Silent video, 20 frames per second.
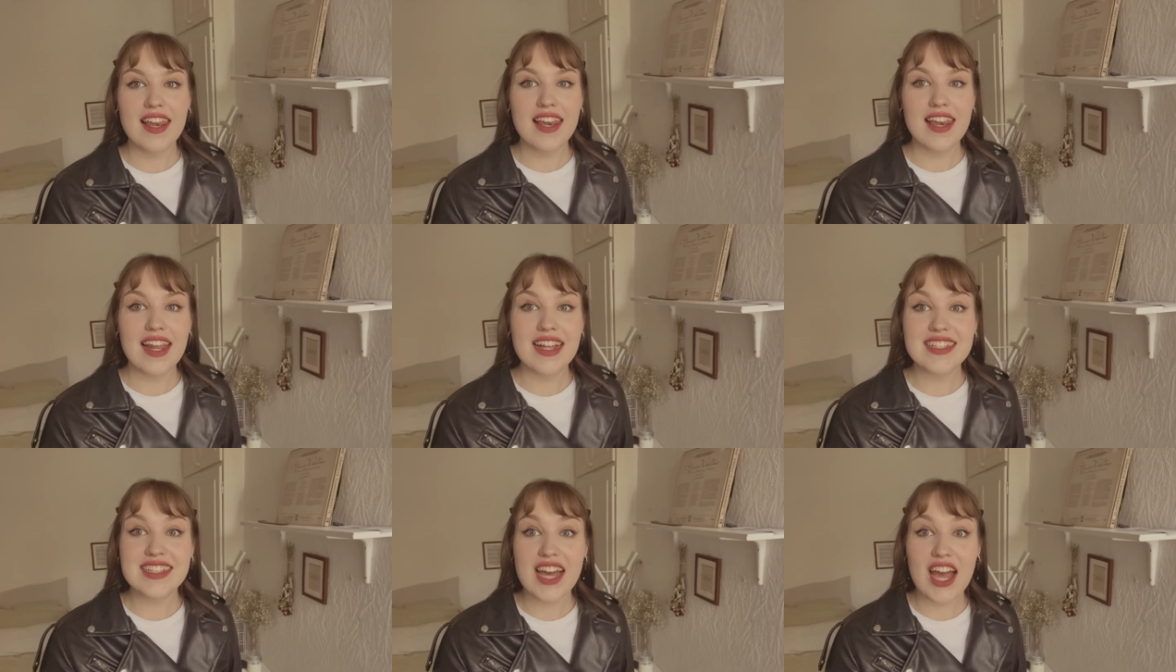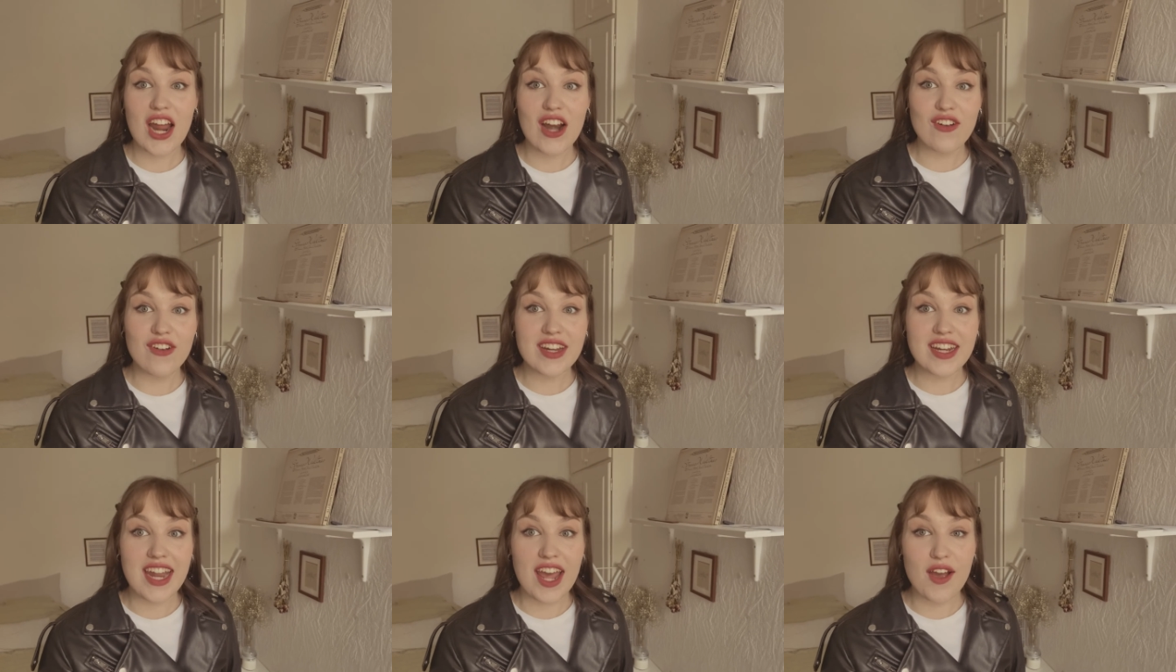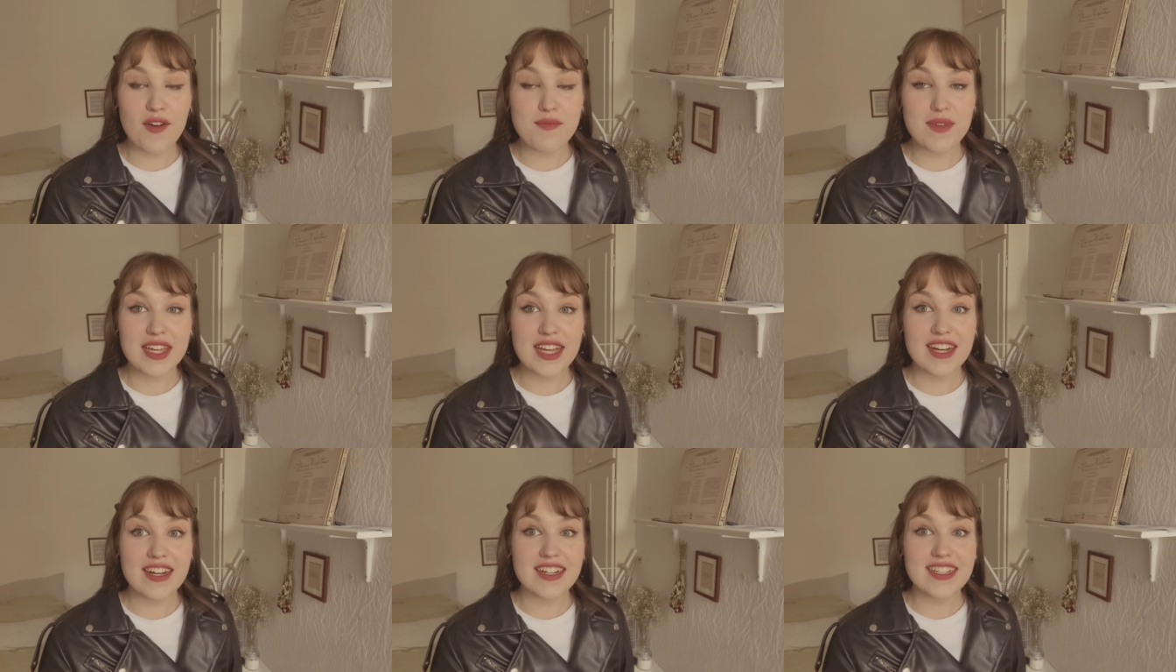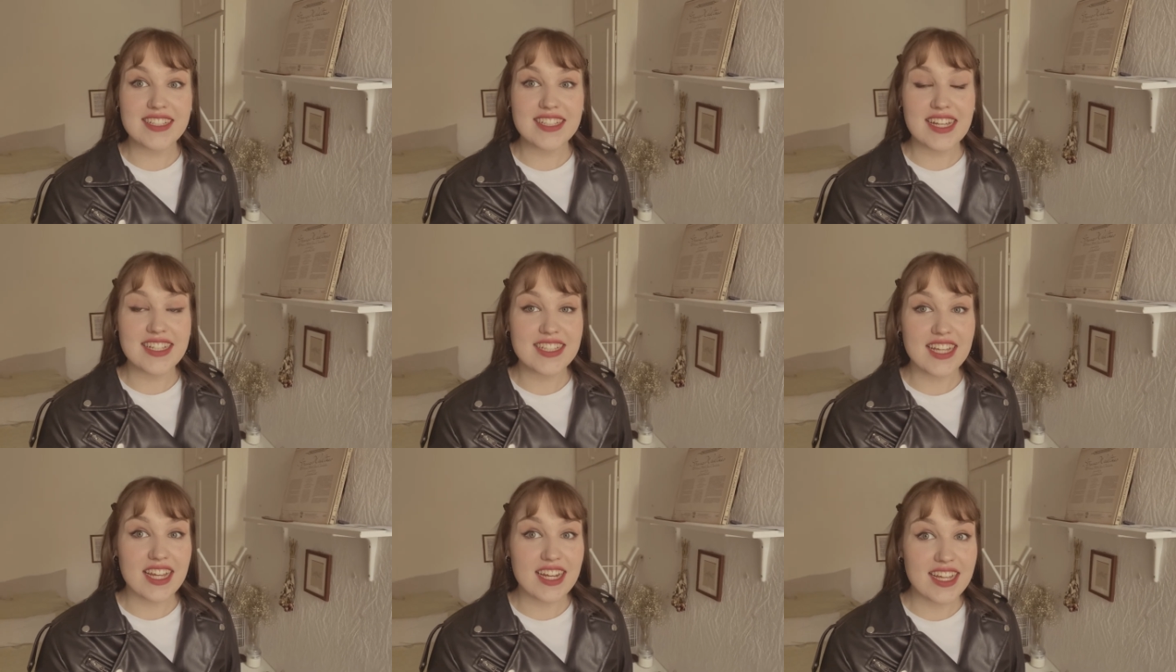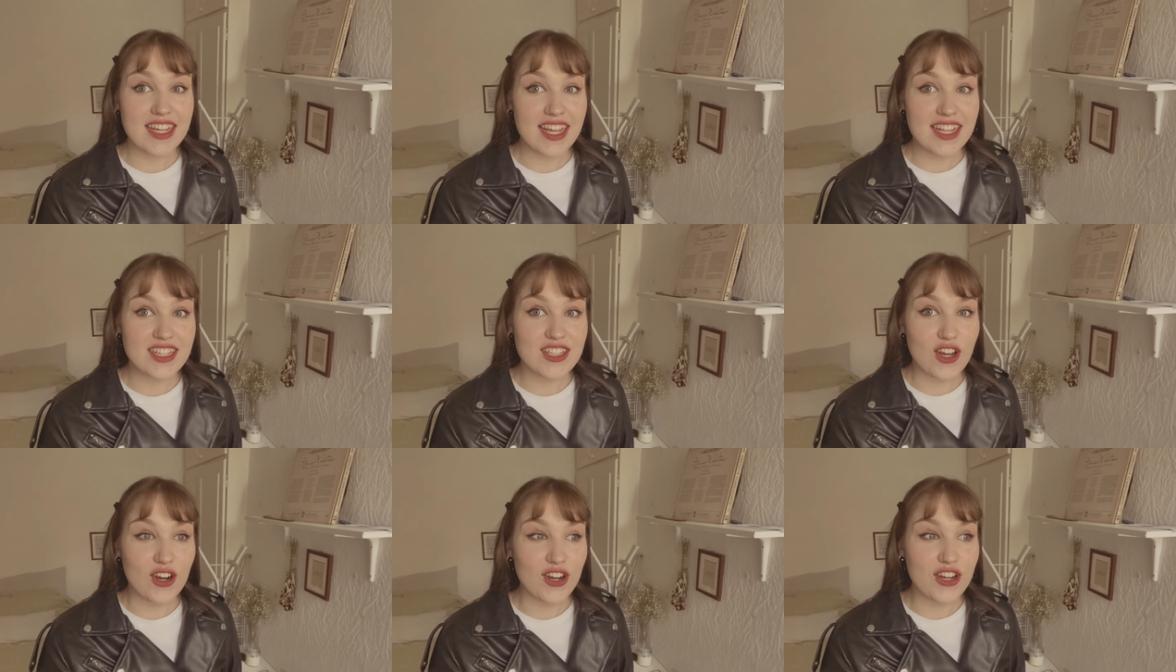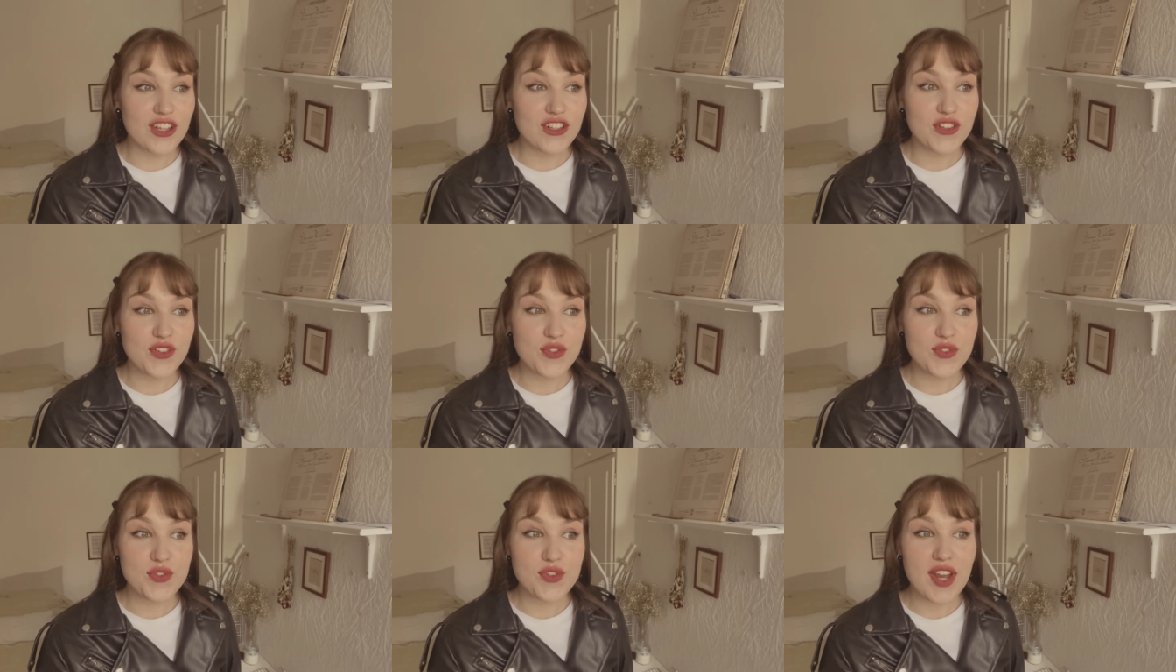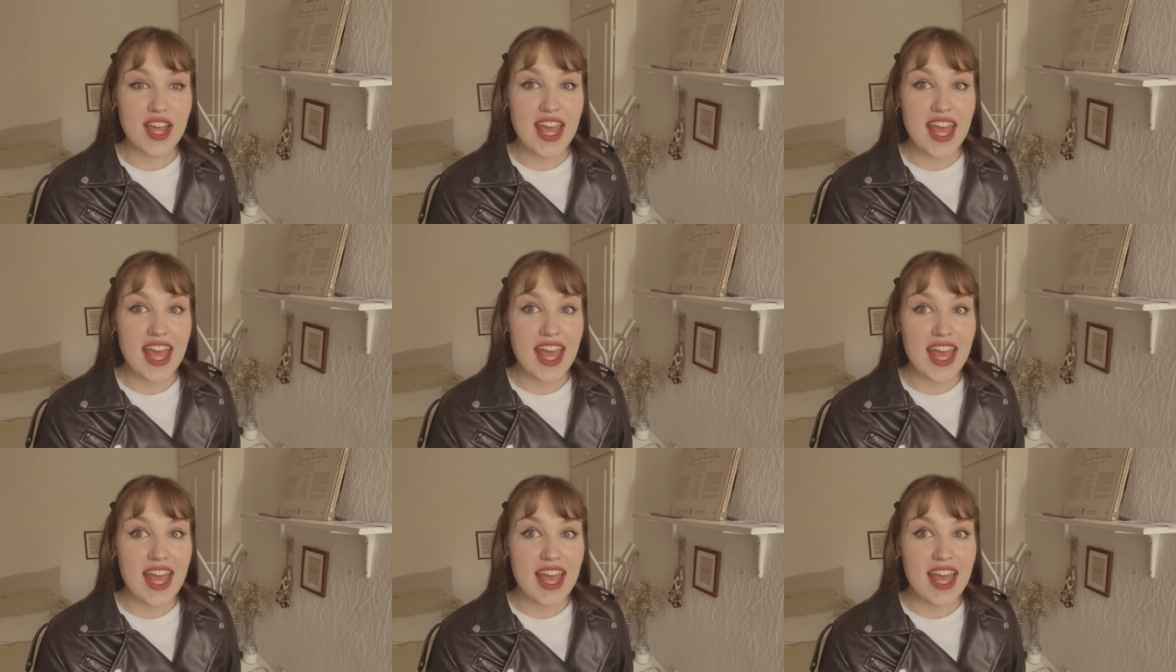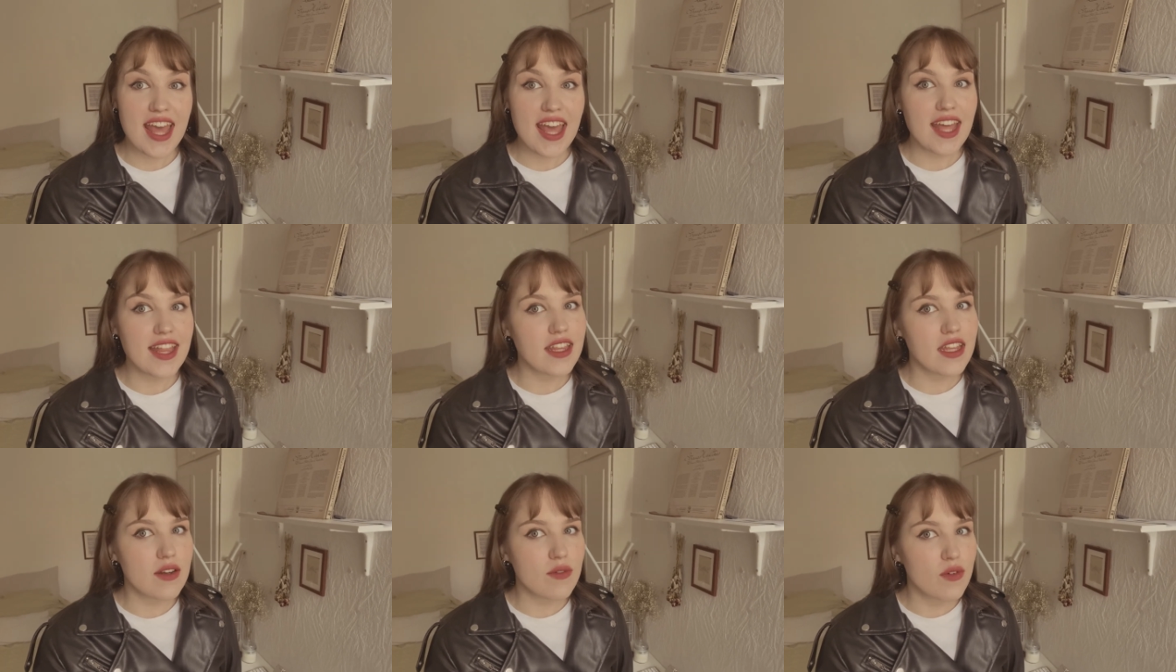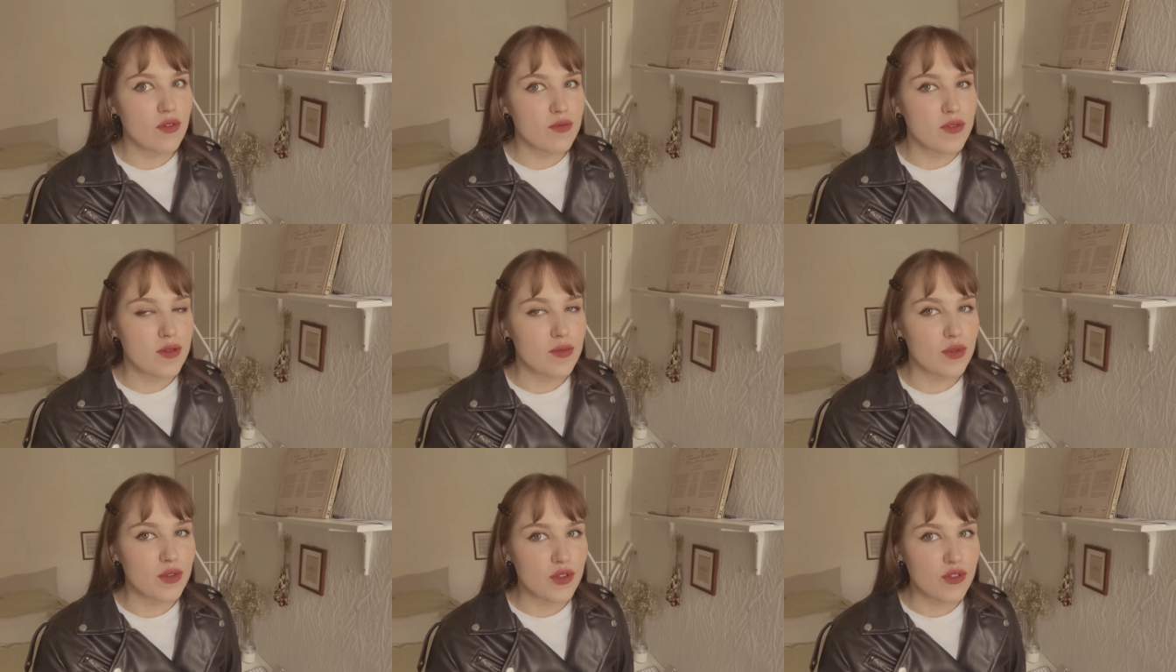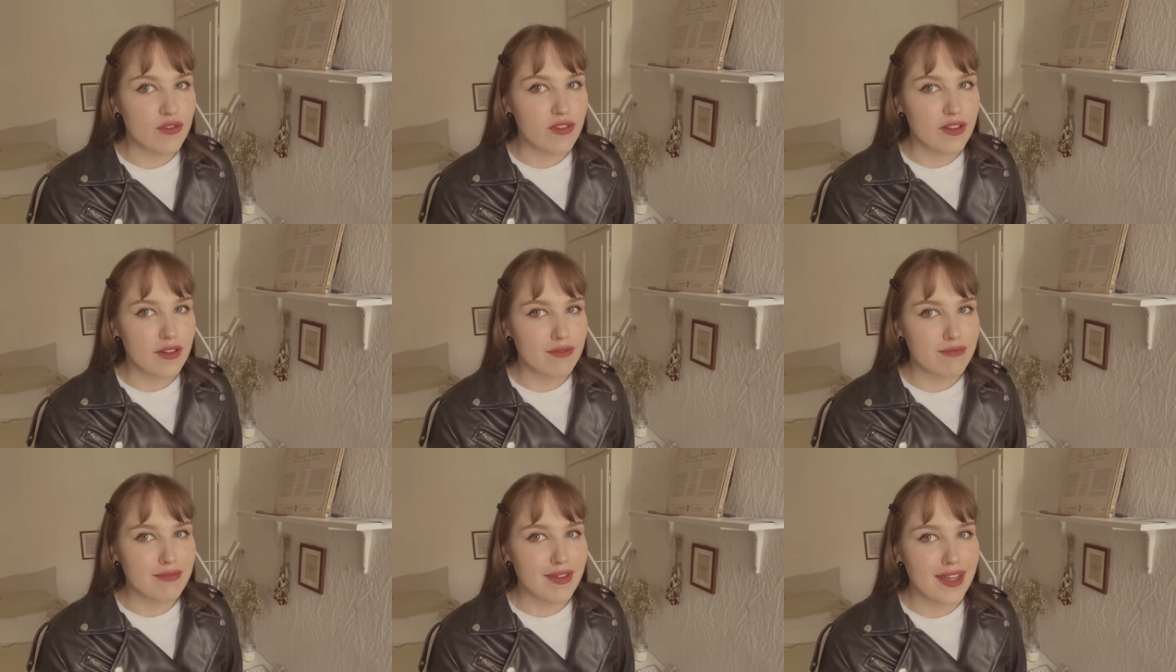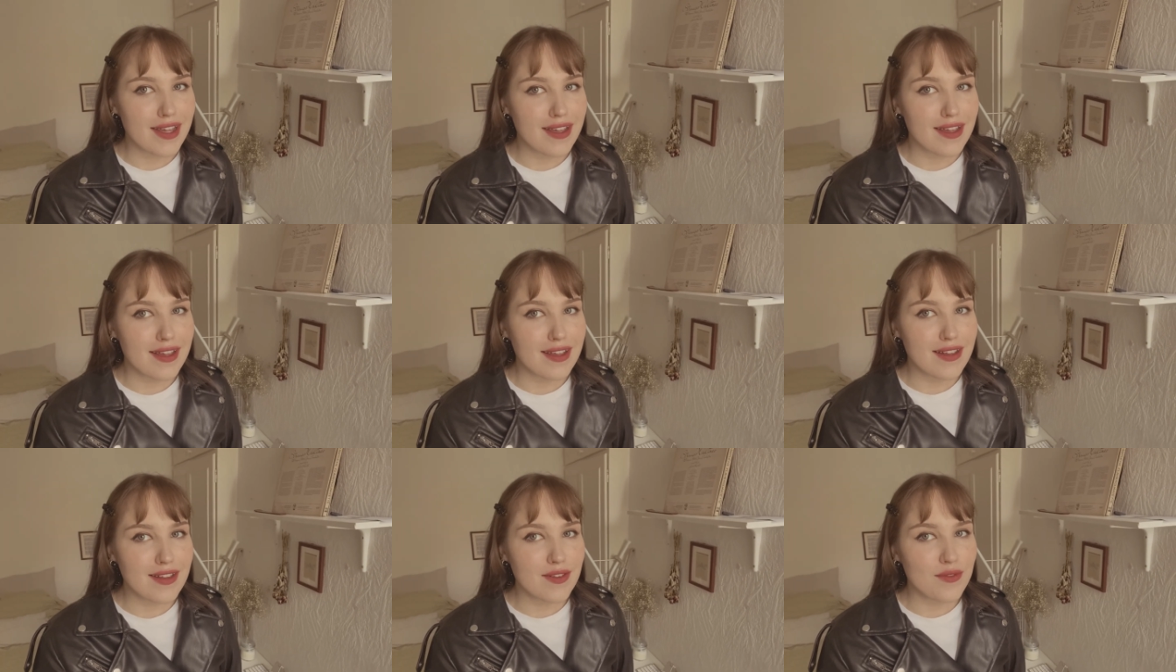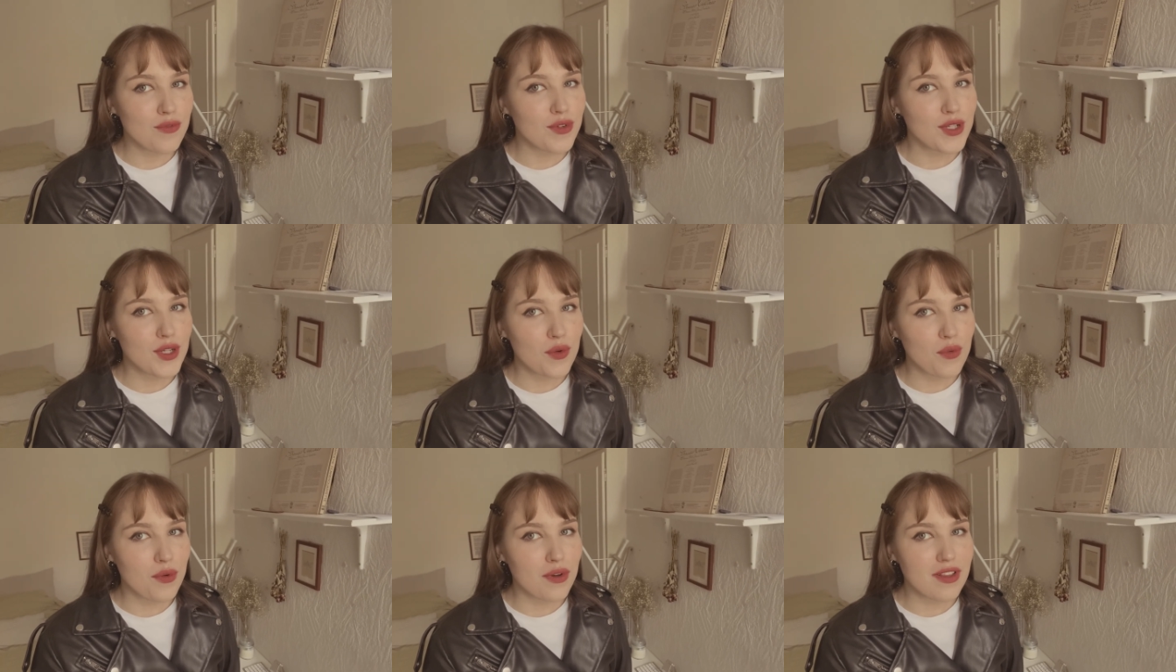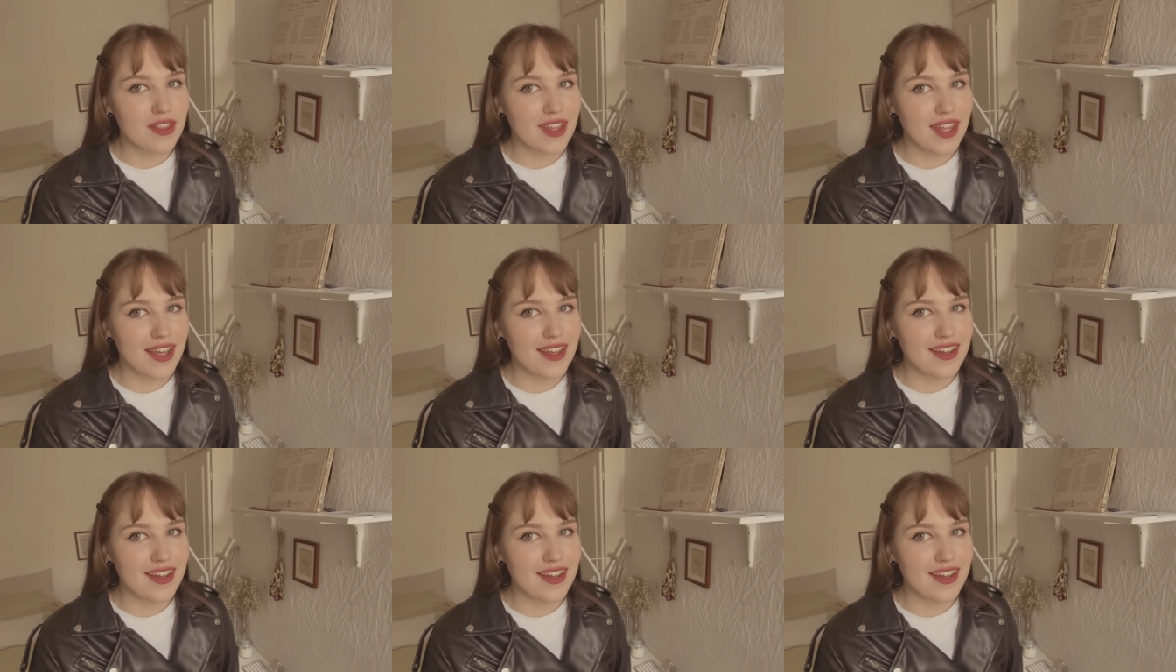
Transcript: Let's hurry now because it's gonna get dark soon and then I won't be able to film, and we don't want that.